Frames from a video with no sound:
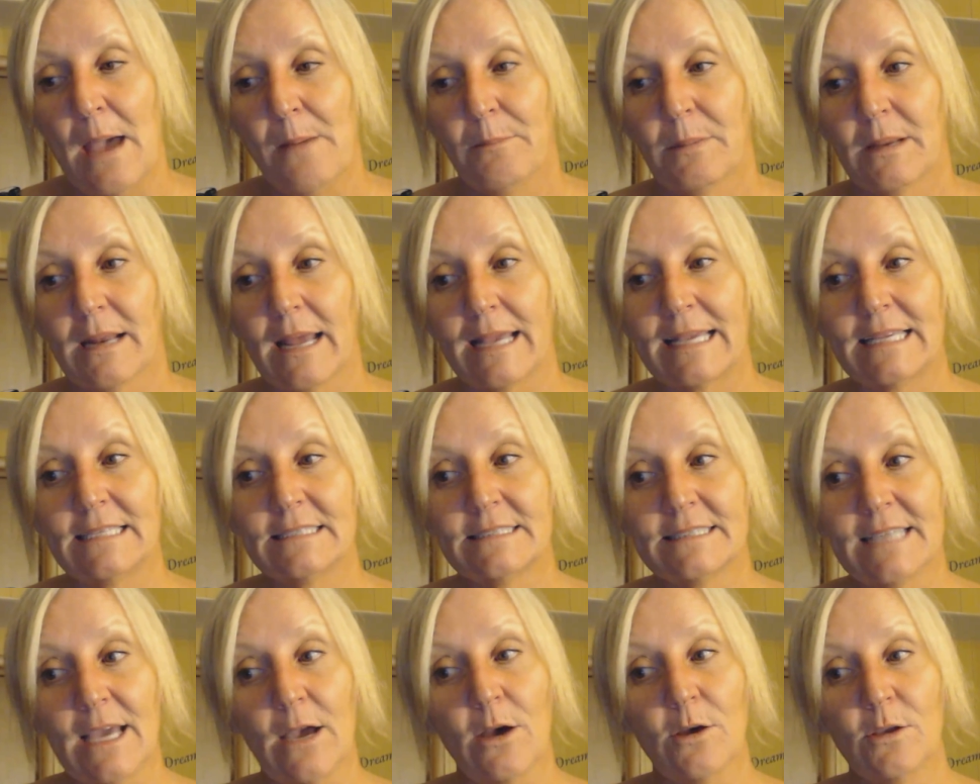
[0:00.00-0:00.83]
But I
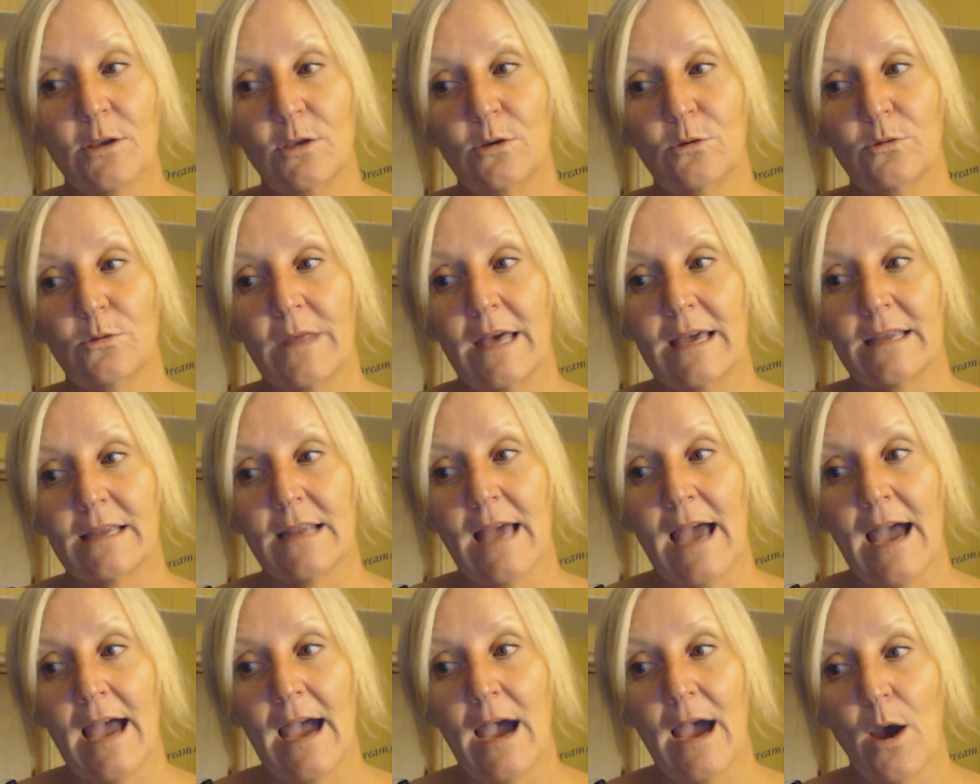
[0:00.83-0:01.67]
can tell you that
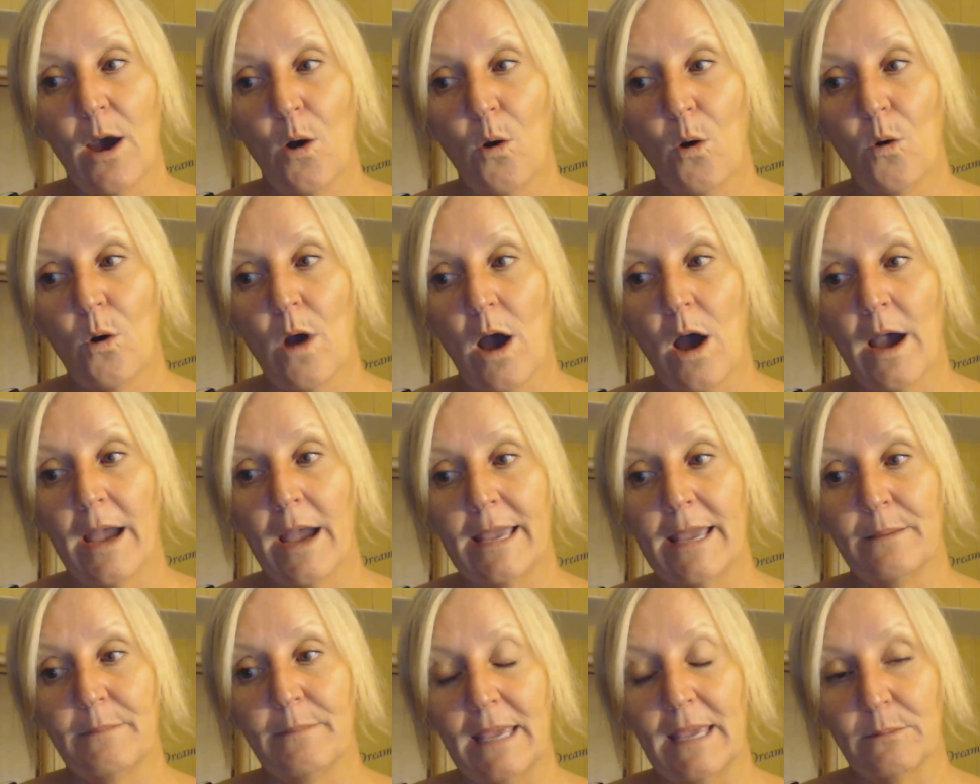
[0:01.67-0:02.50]
how I
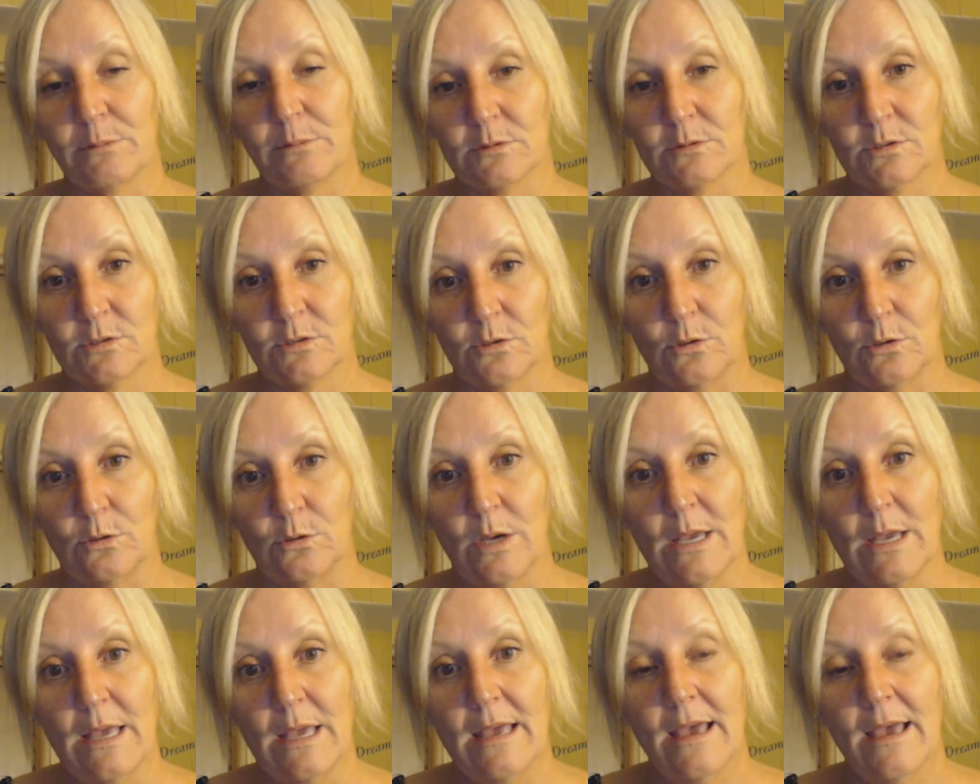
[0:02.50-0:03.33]
am able to